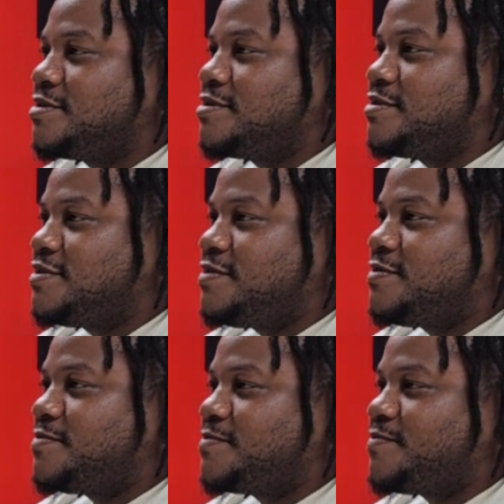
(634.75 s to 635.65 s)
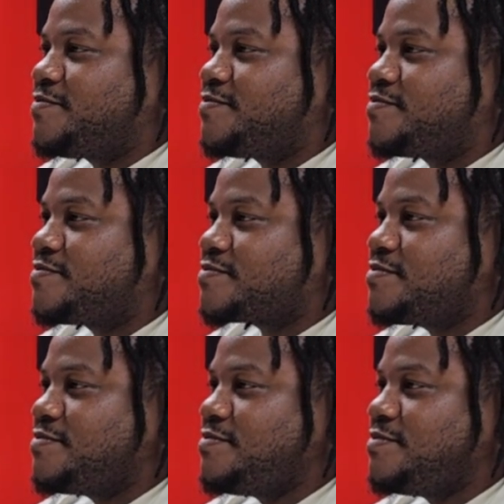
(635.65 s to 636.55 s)

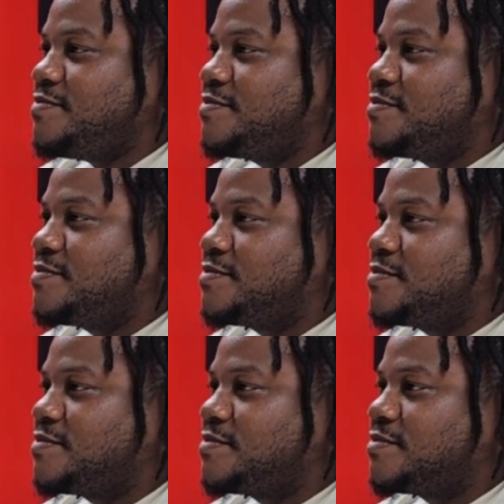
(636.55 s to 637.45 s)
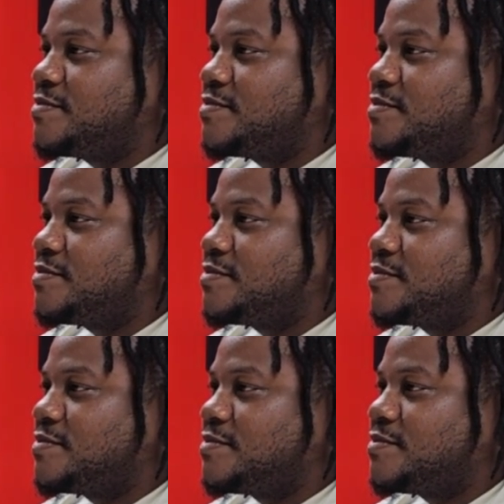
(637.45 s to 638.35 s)

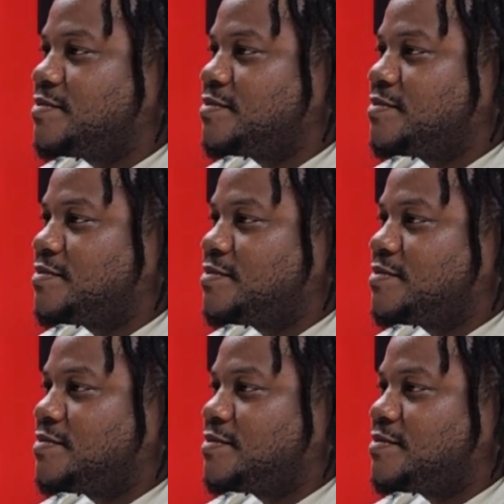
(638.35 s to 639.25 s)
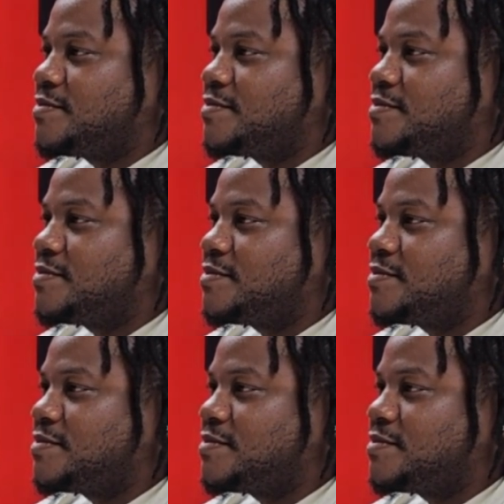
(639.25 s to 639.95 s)
[no speech]